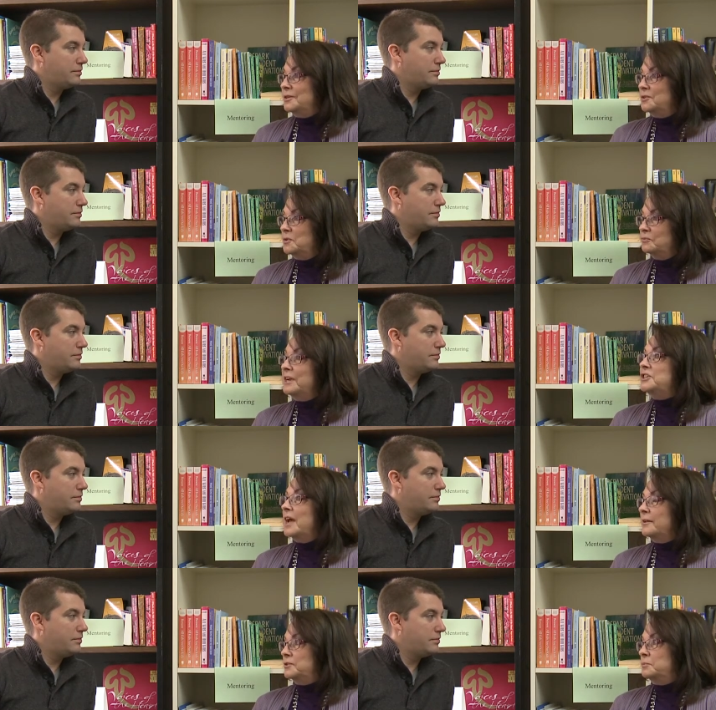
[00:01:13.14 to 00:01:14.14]
Speaker 1: to reach
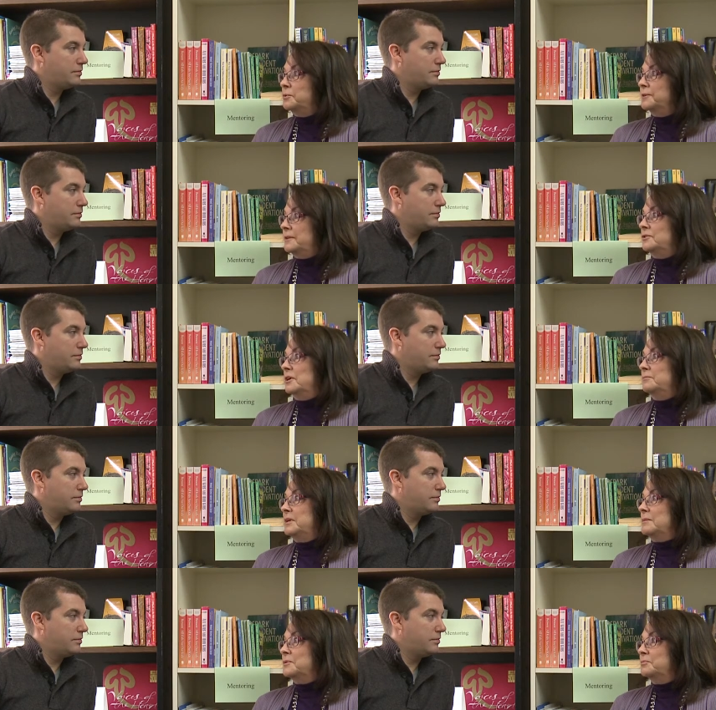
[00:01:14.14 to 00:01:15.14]
out and support those young
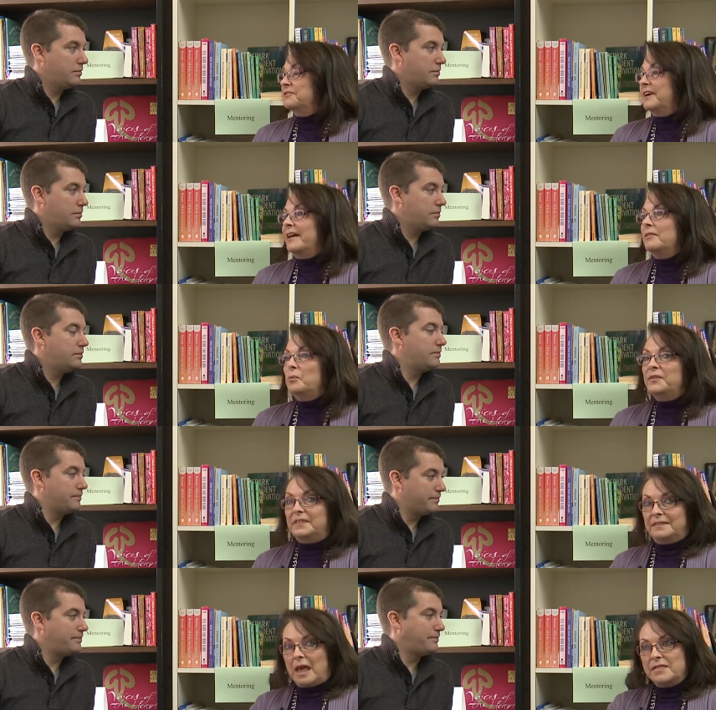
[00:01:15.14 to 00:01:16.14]
people, provide them what
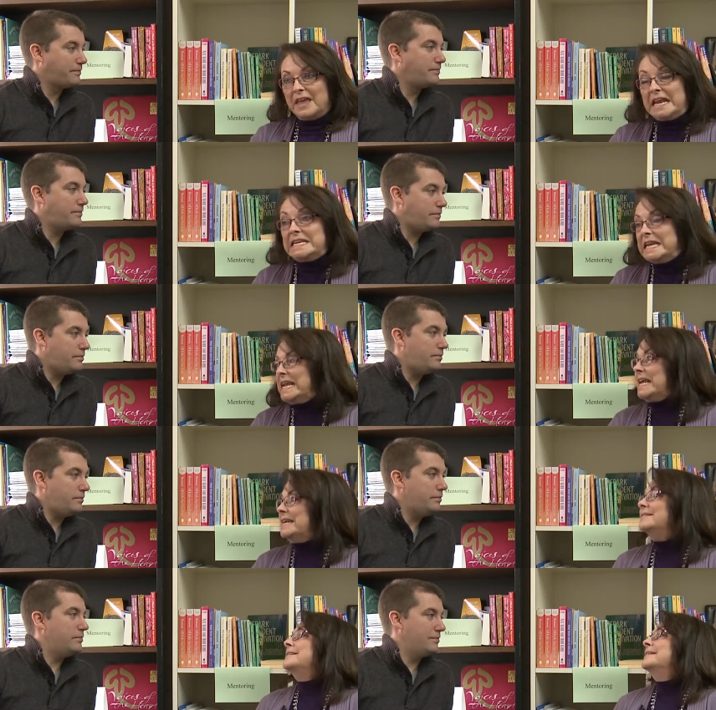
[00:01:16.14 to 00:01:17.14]
they
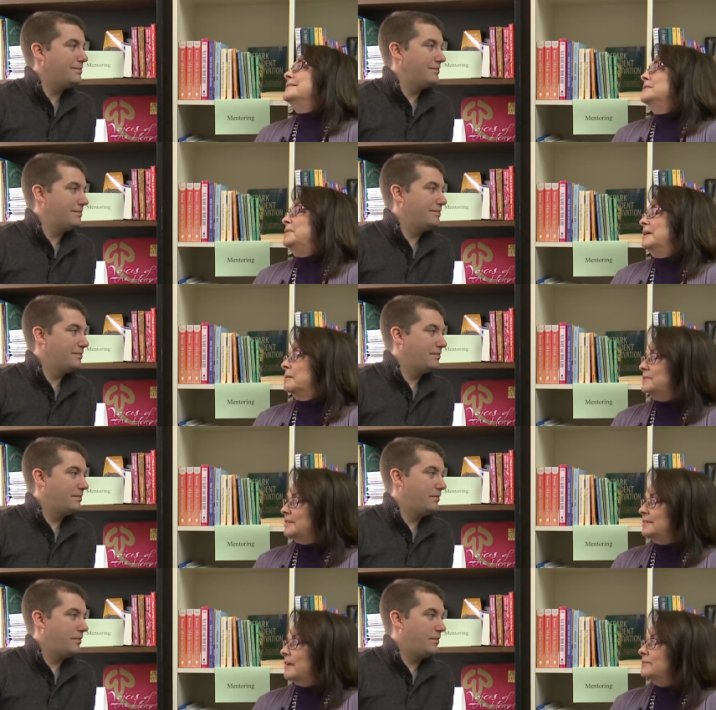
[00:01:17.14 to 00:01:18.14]
need to become
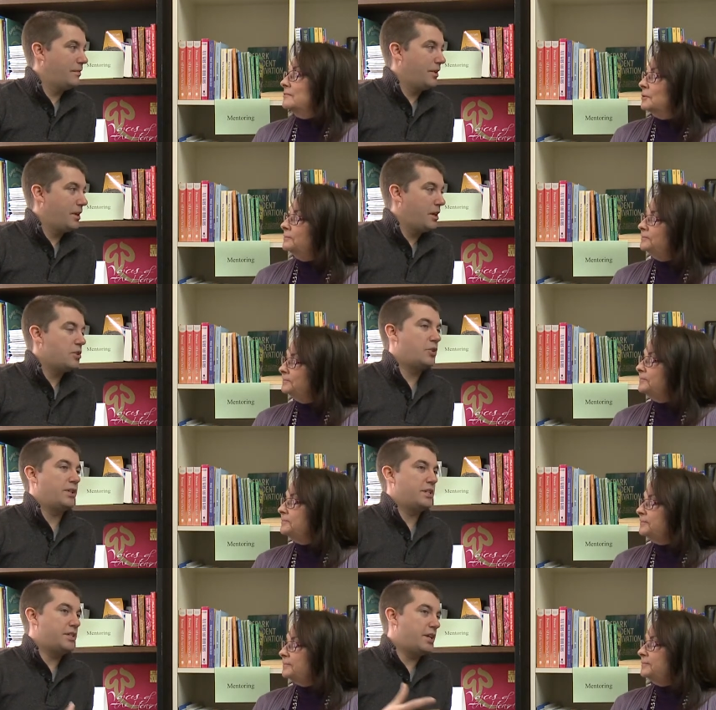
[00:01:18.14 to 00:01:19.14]
successful.
Speaker 2: So at
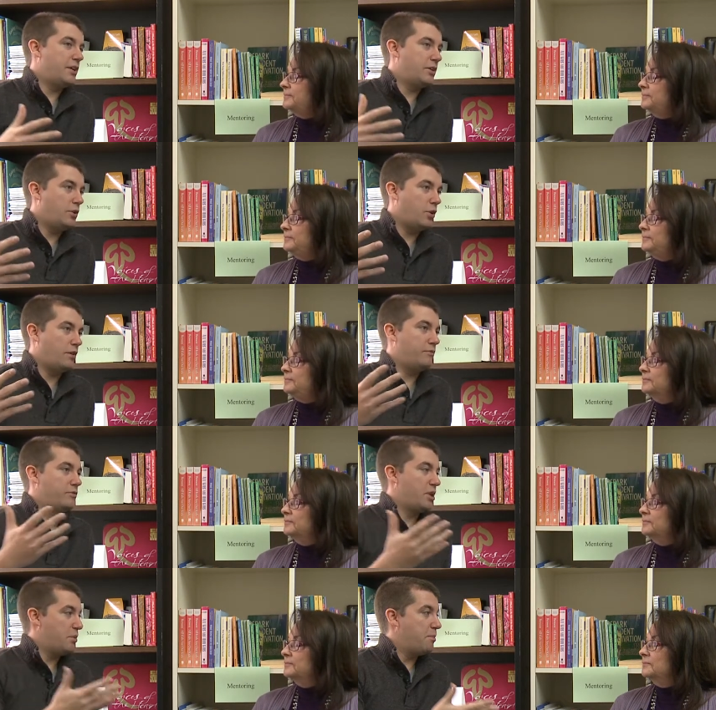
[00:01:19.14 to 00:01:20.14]
this dinner you have
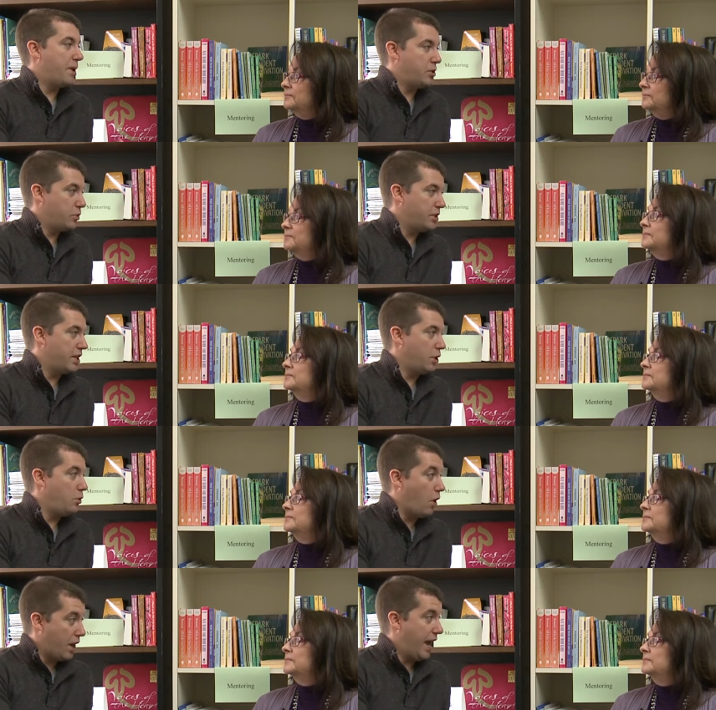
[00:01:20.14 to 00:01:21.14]
some of the mentors that
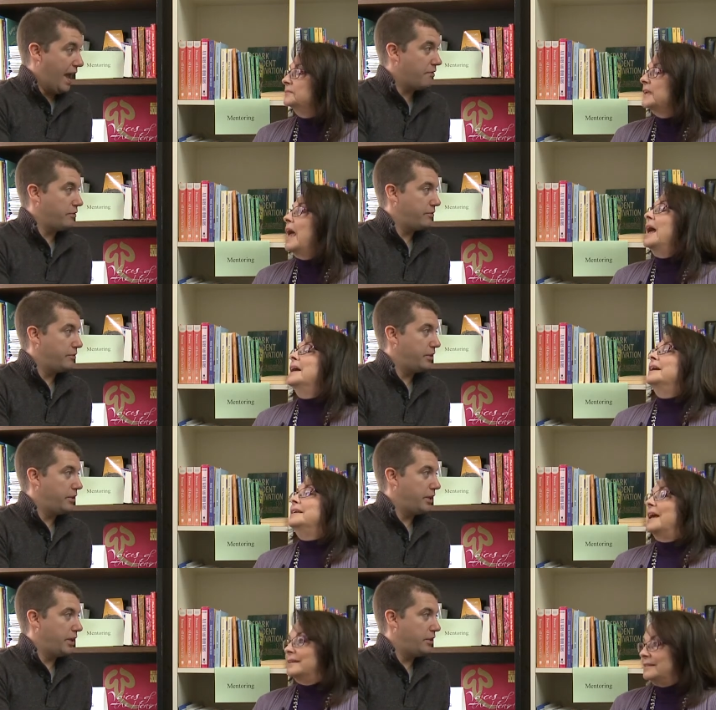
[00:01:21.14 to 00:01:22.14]
you already have.
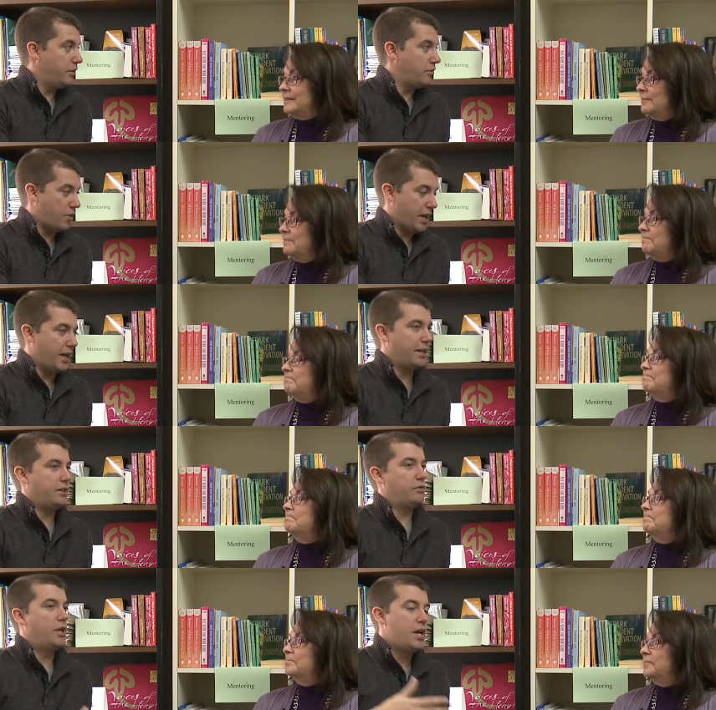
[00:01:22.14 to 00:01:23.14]
Speaker 1: Yes.
Speaker 2: Right,
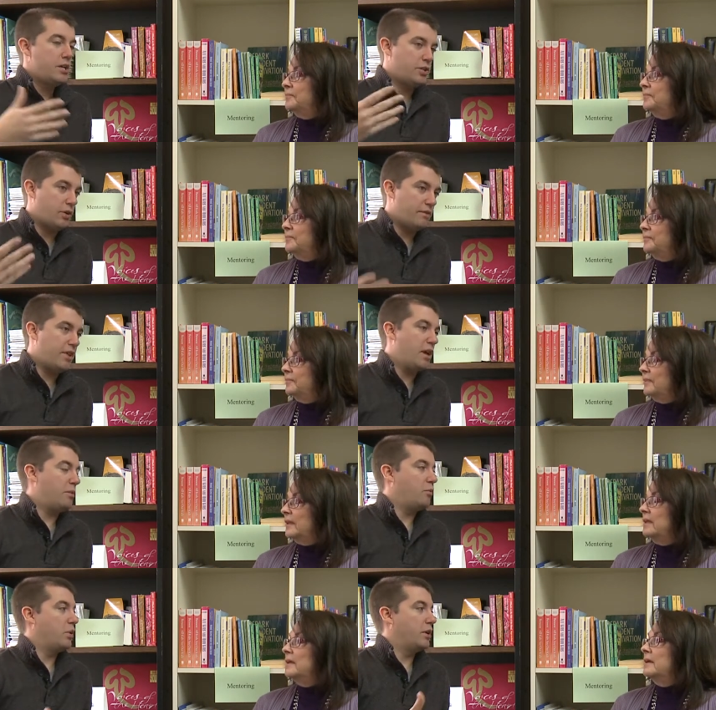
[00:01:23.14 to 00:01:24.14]
and so you have them,
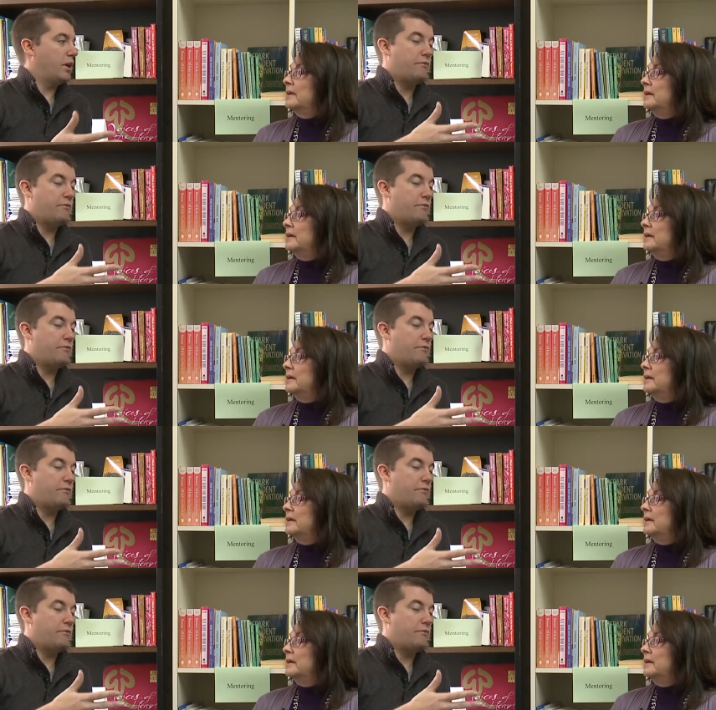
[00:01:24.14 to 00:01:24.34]
and we're